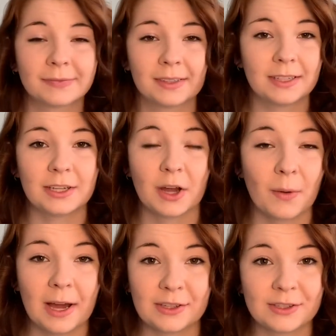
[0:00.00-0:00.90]
You know,
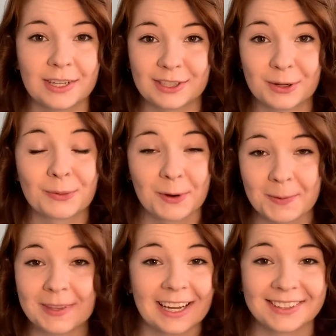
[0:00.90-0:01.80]
I just like to roam
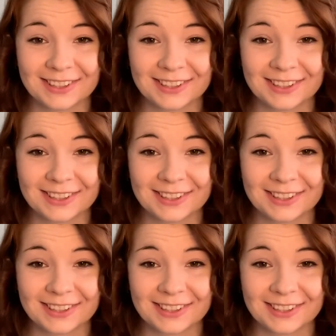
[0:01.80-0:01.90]
the aisles of the